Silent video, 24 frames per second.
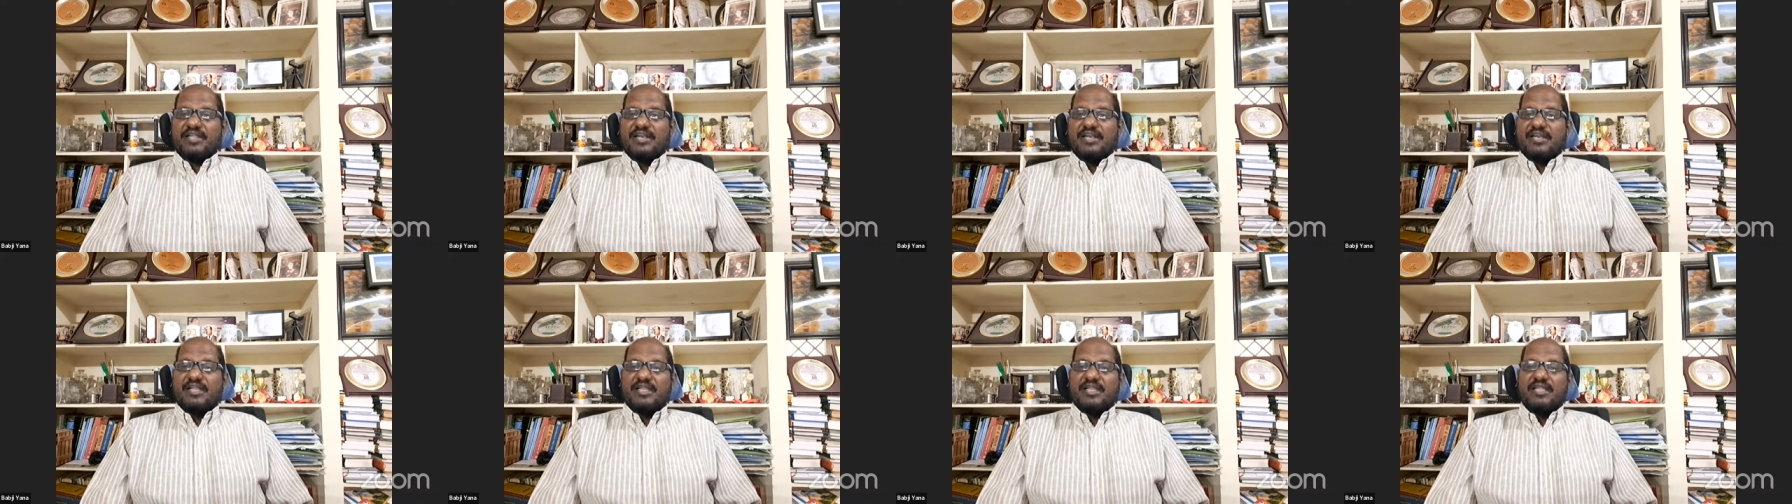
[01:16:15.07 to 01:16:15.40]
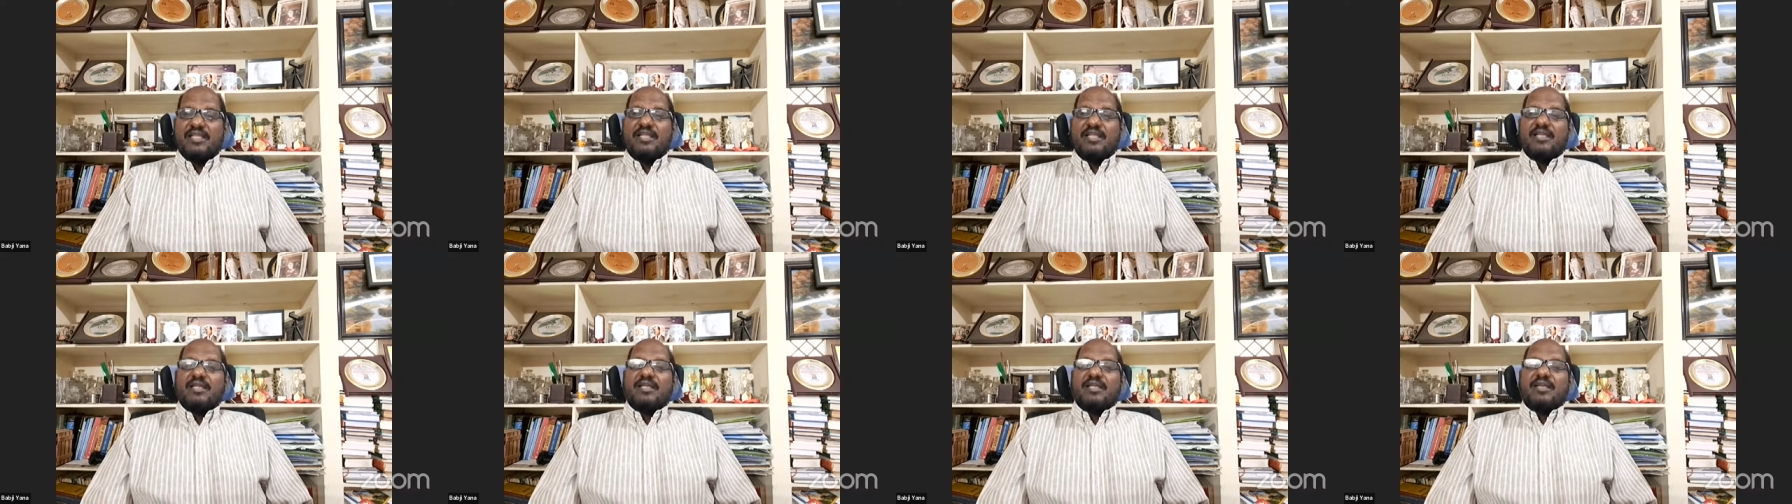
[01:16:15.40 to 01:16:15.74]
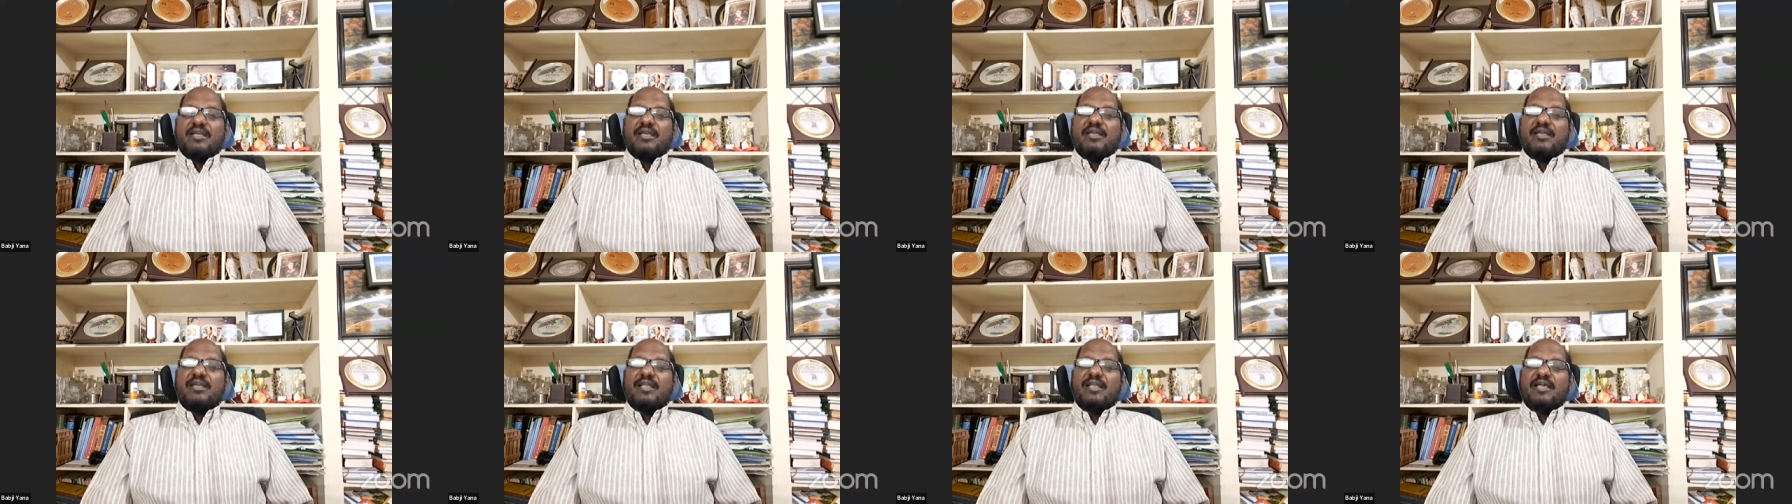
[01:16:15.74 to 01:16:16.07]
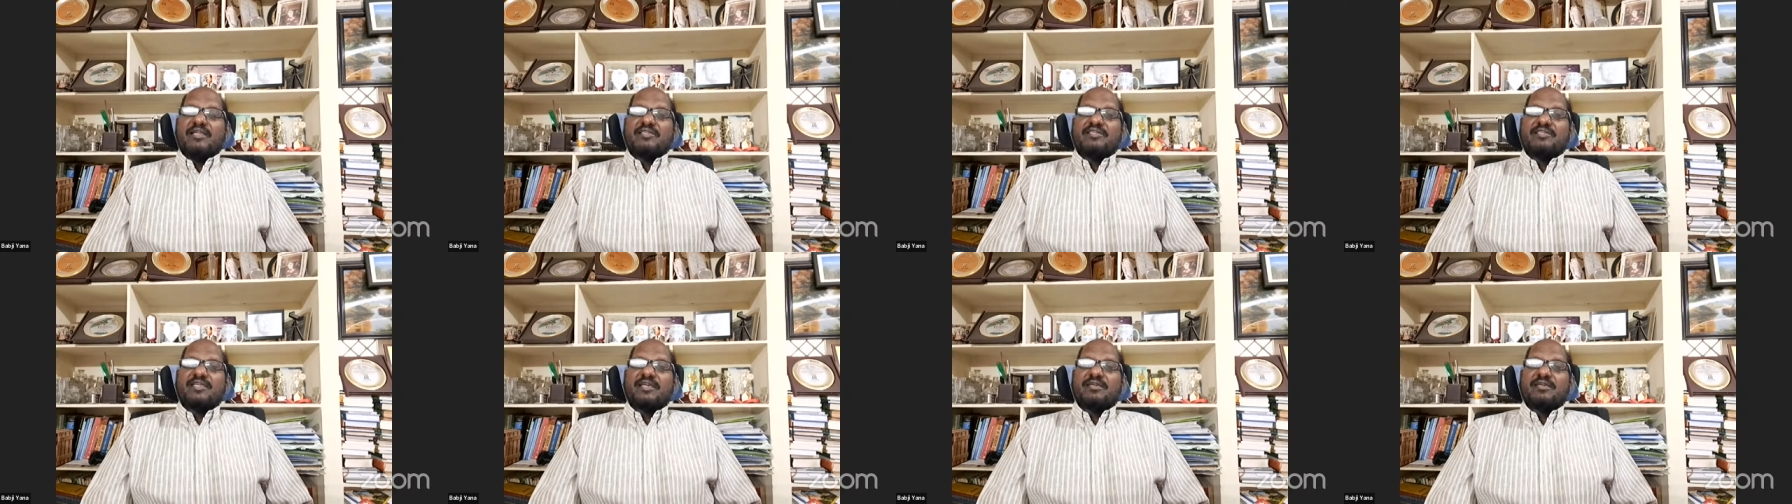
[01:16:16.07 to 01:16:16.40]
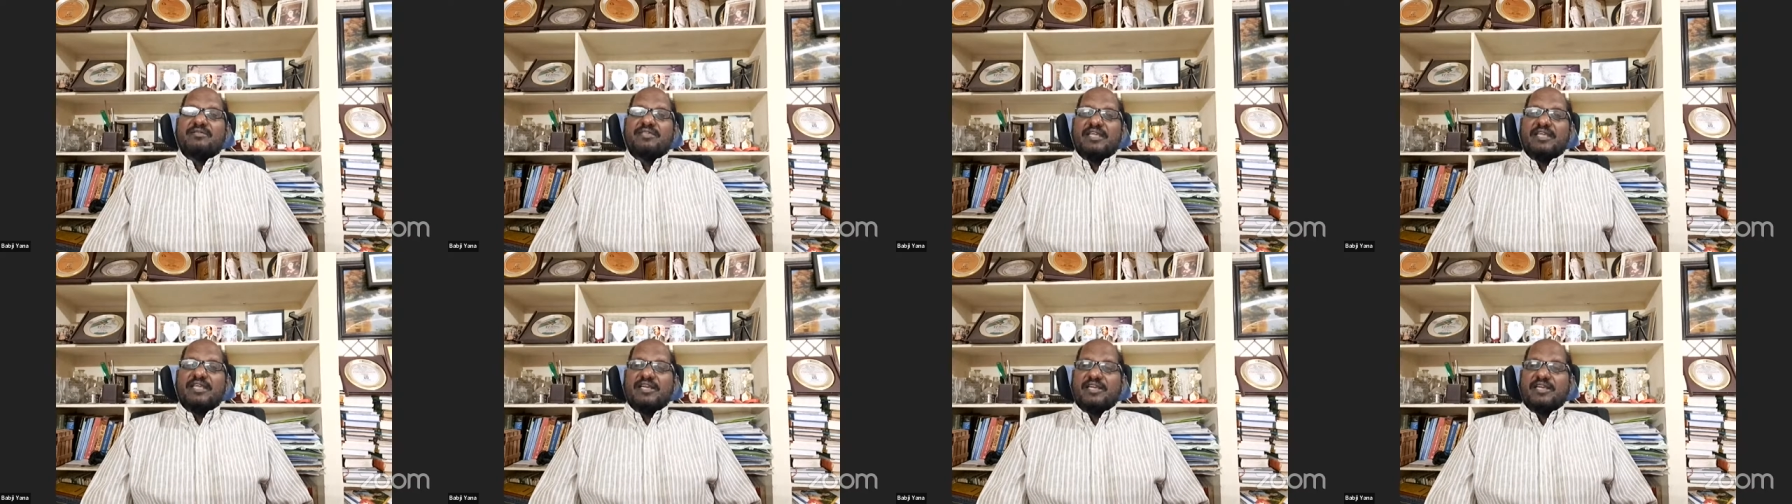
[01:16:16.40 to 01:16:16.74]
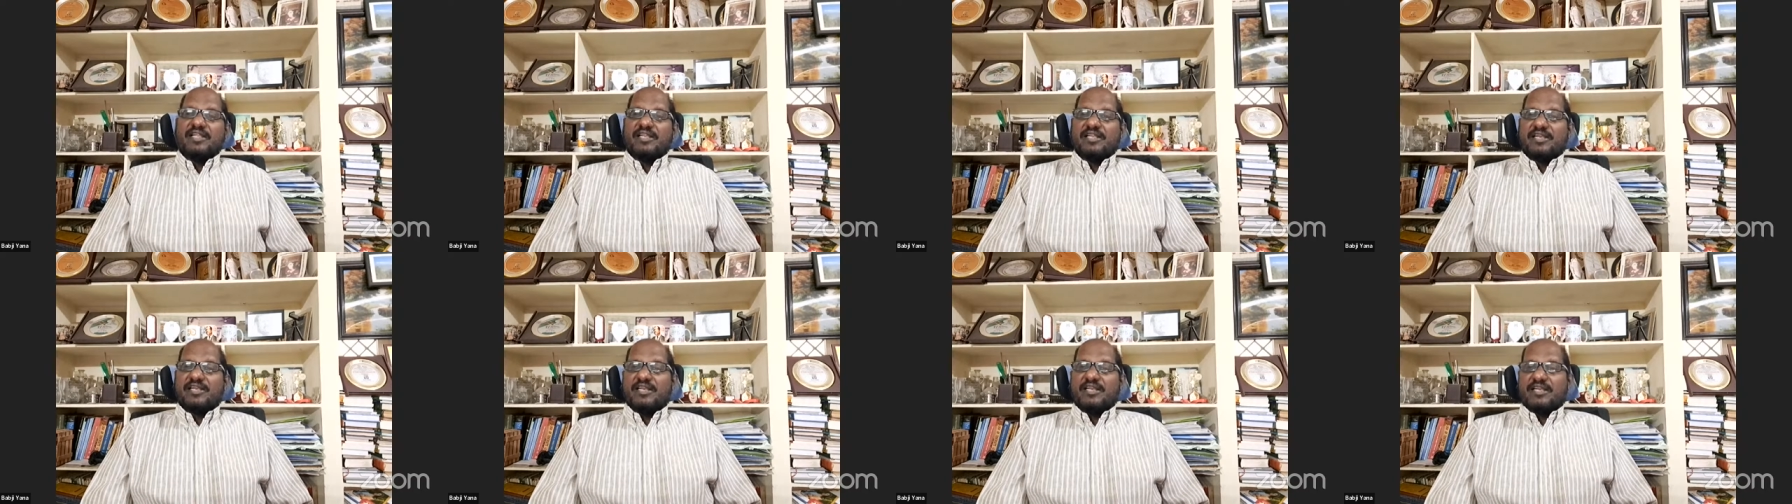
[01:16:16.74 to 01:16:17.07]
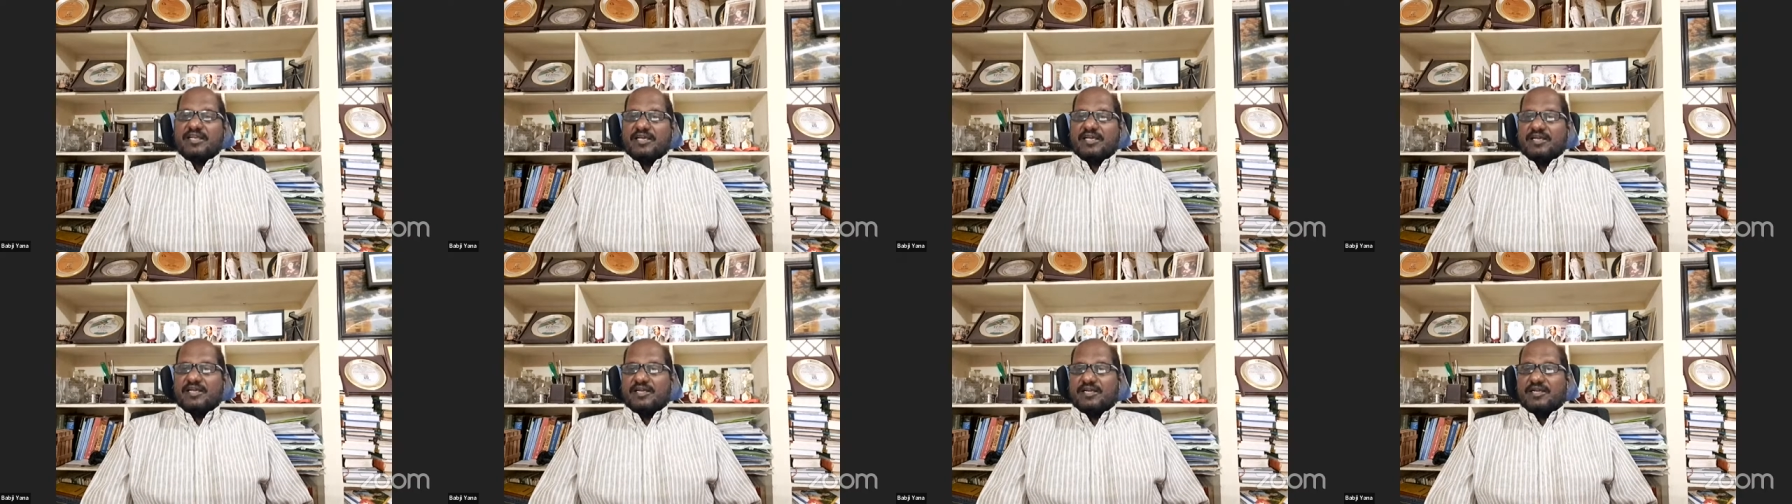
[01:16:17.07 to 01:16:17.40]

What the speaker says: Delhi, it has a center in